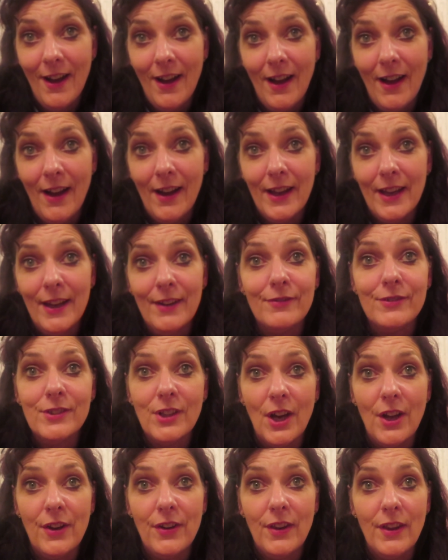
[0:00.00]
I've
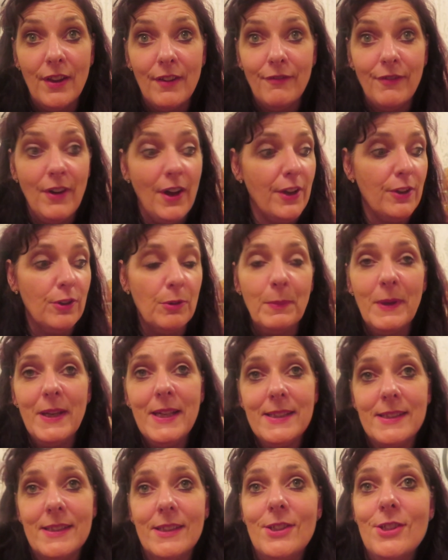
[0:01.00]
done the final
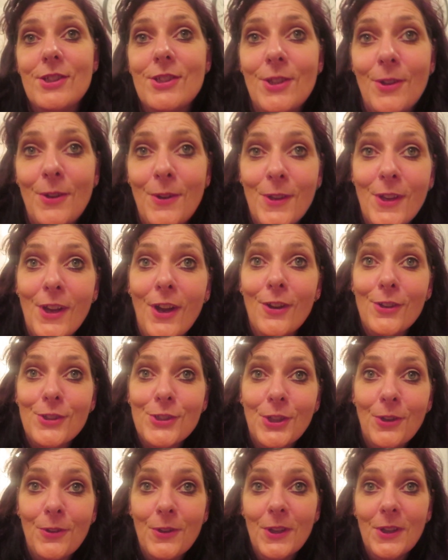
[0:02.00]
bit, so I'll
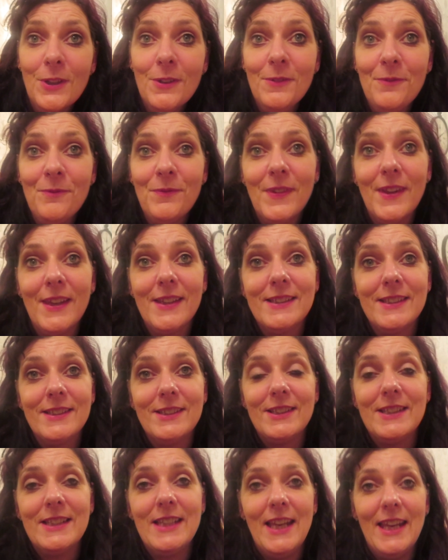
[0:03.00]
show you. It's
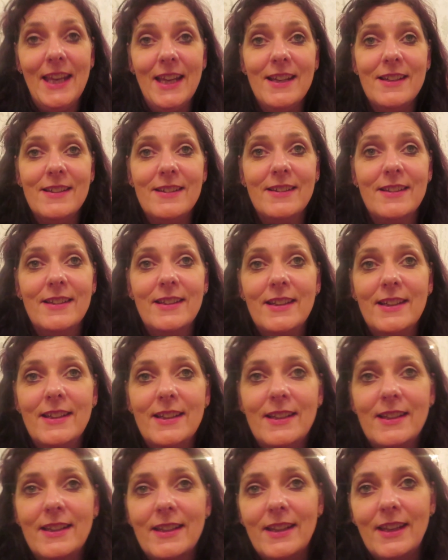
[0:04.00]
just here,
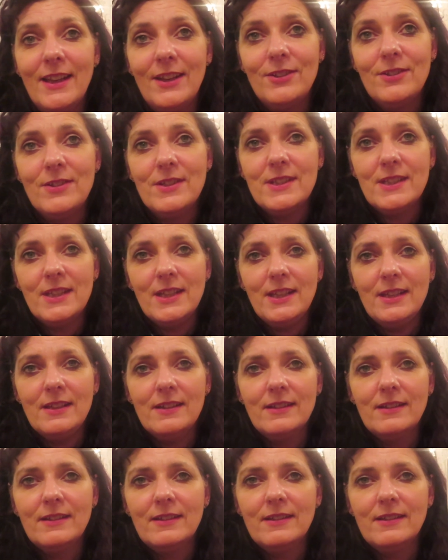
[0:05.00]
can you see?